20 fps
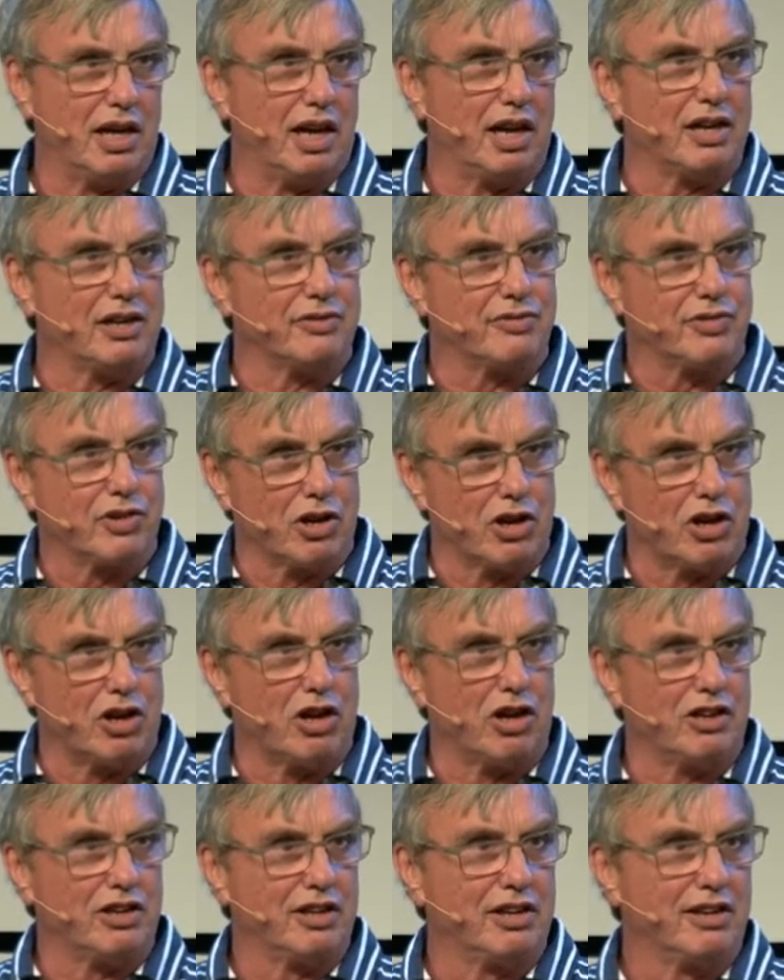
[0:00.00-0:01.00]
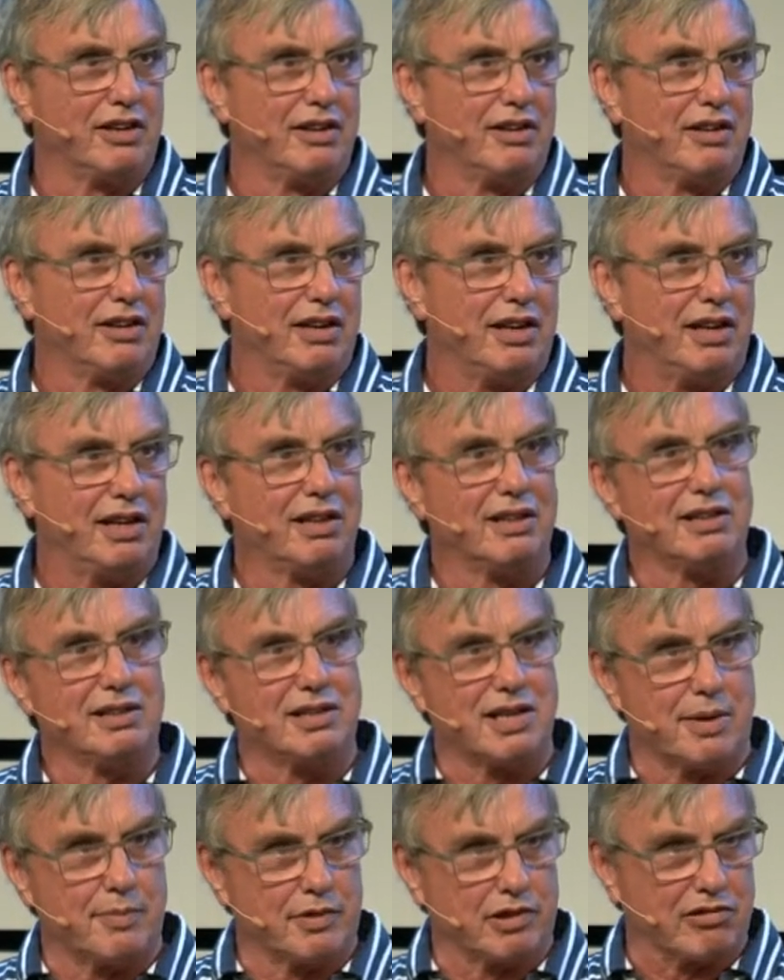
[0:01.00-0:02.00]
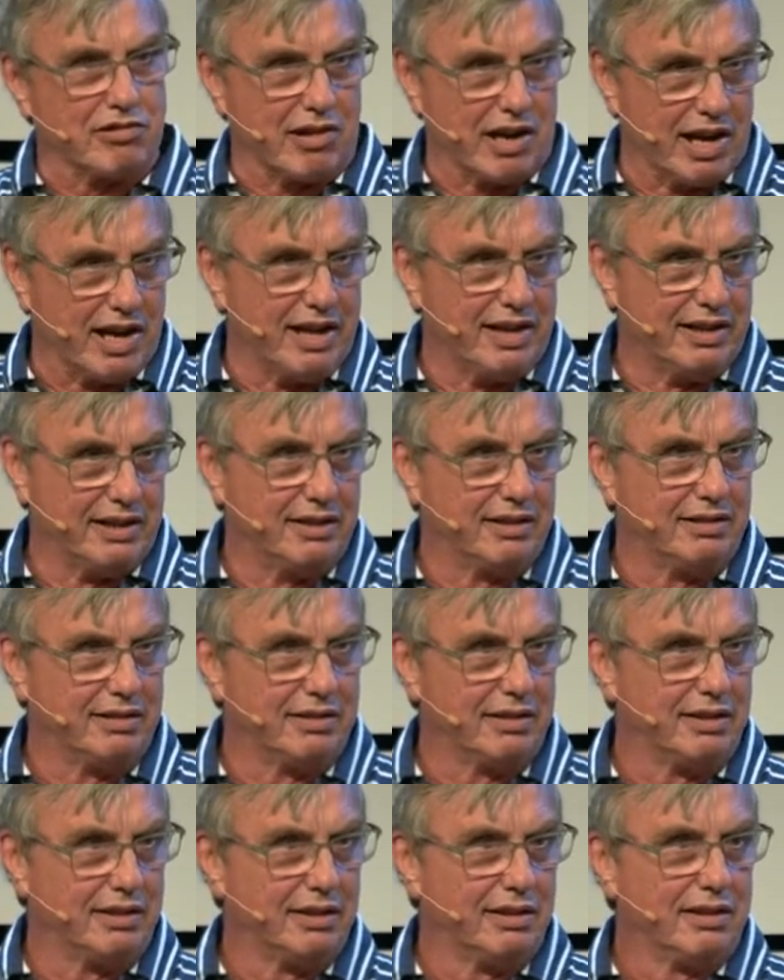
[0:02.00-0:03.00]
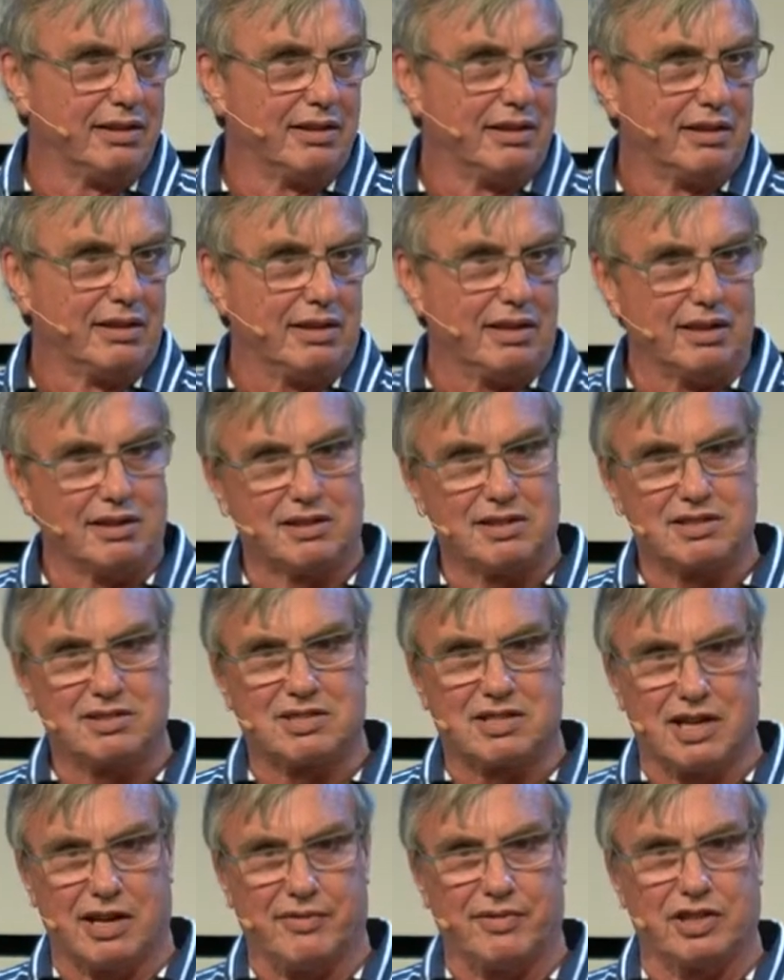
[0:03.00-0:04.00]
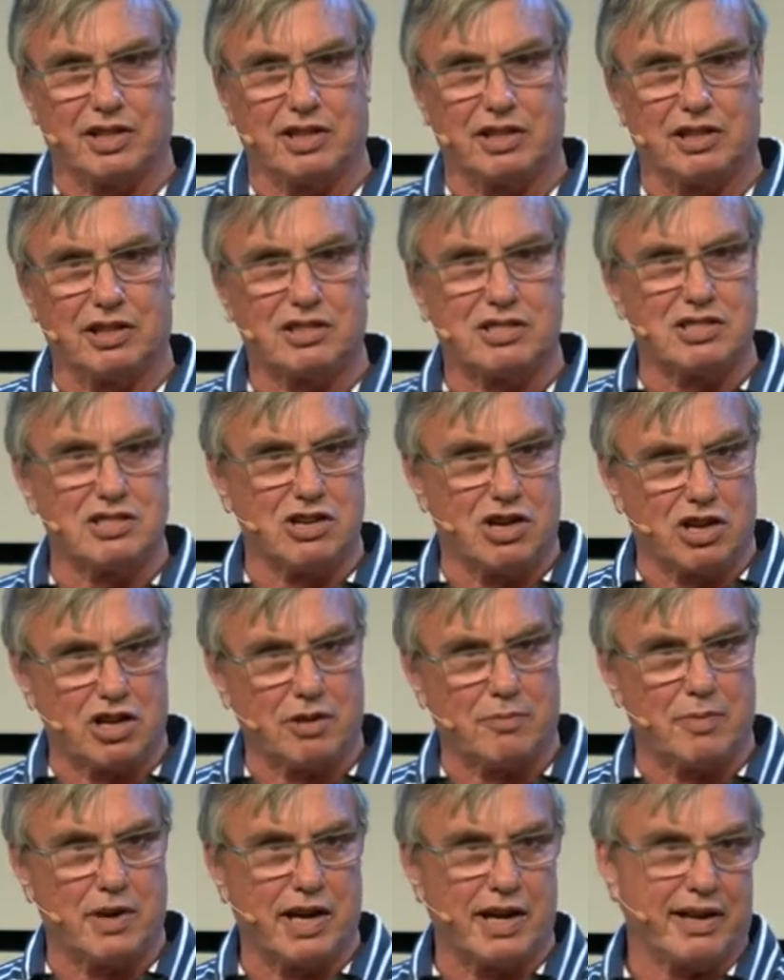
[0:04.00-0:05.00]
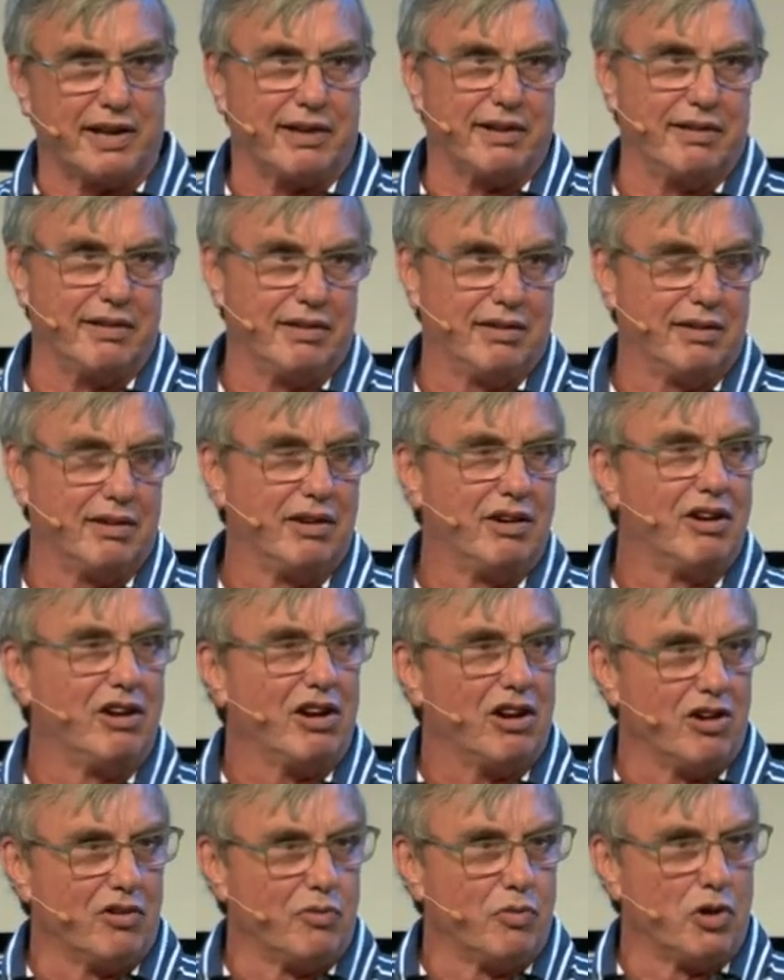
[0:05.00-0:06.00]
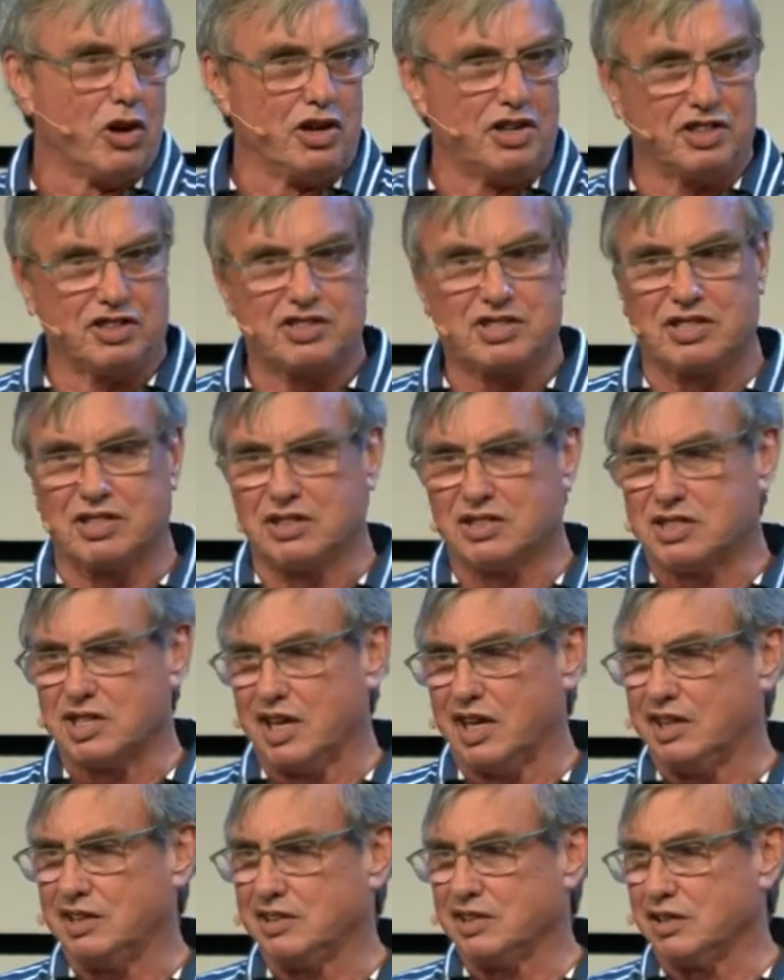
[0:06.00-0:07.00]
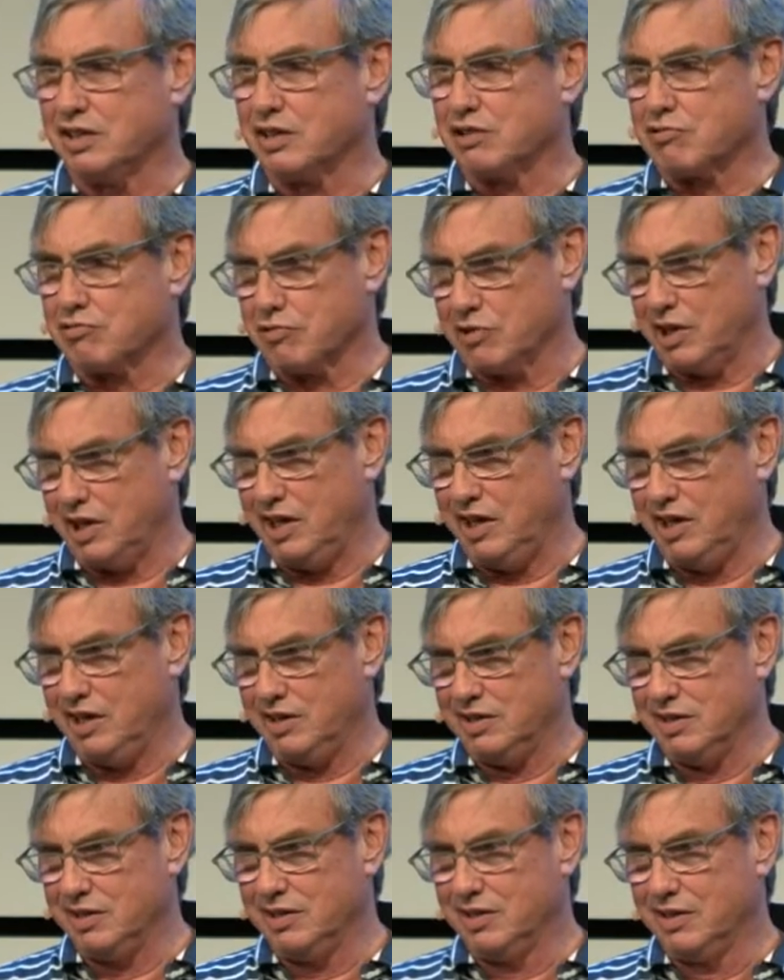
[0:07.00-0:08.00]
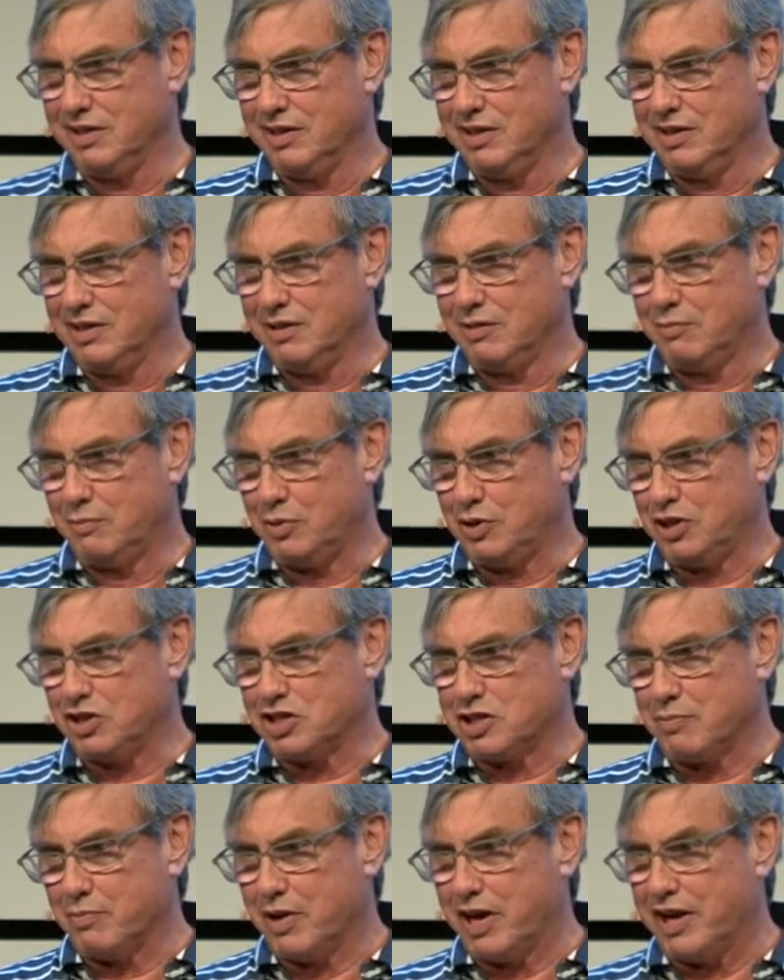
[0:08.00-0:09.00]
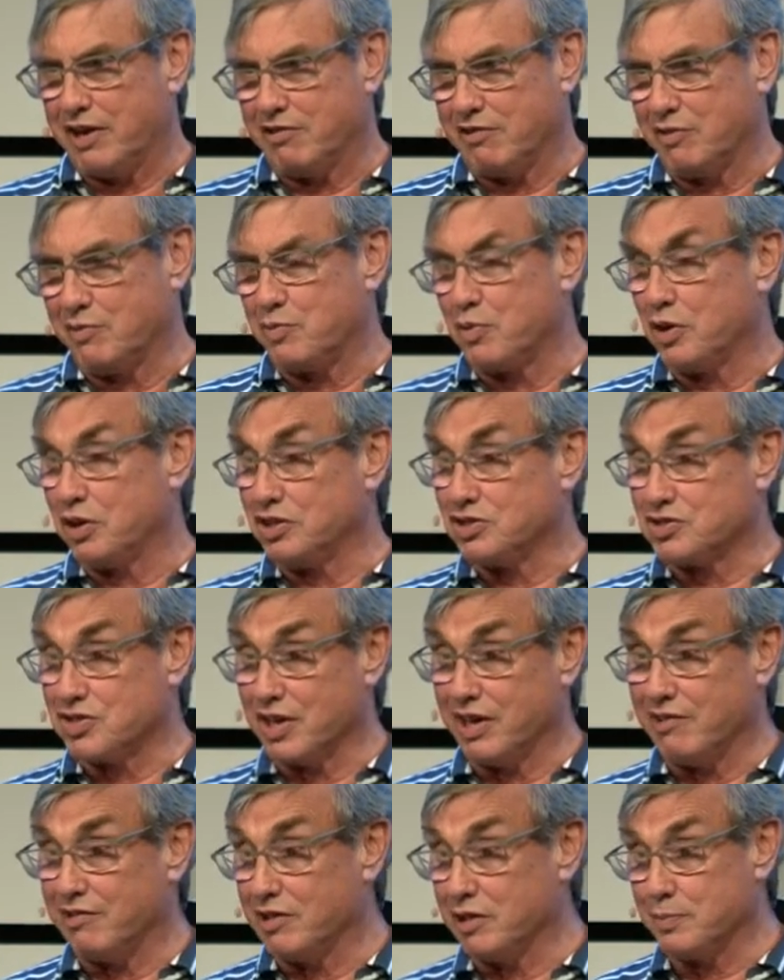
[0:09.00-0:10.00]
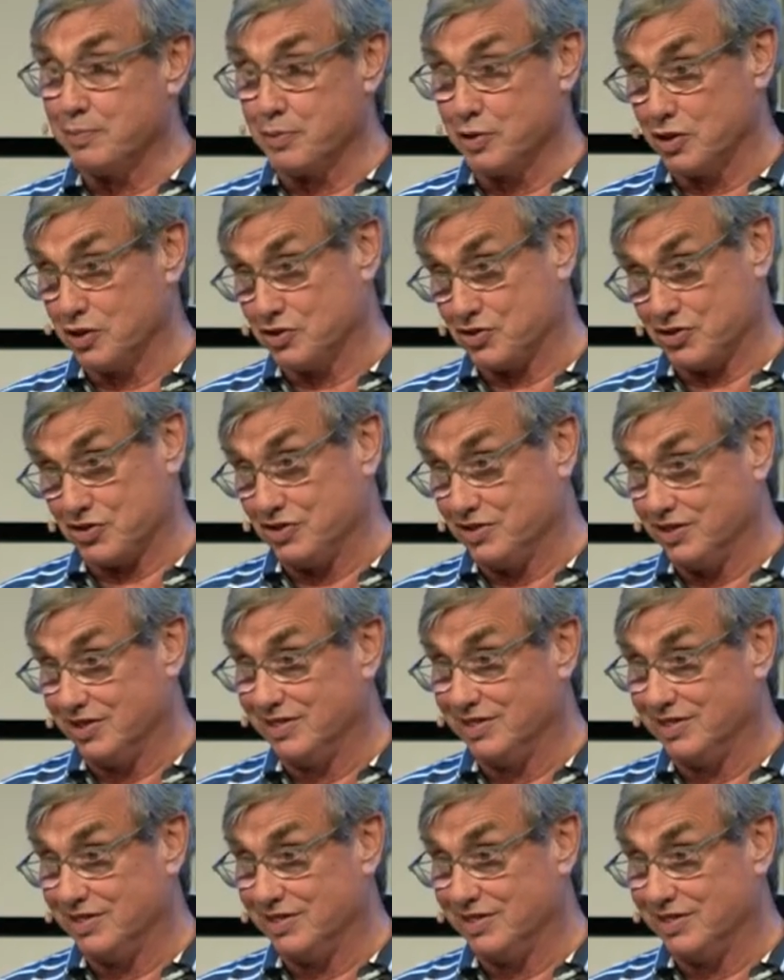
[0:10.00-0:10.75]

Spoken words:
and of God in the Democrat, and discover that it's not a matter of what is contained in a creed, but it's a matter of what is there in a person.